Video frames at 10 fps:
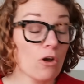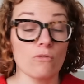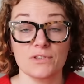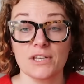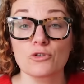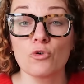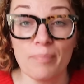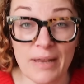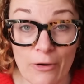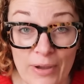obviously it's
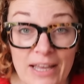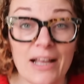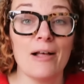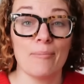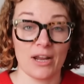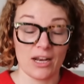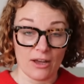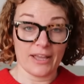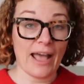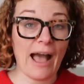called billowy, but I
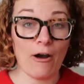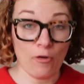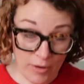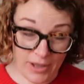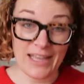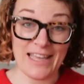like how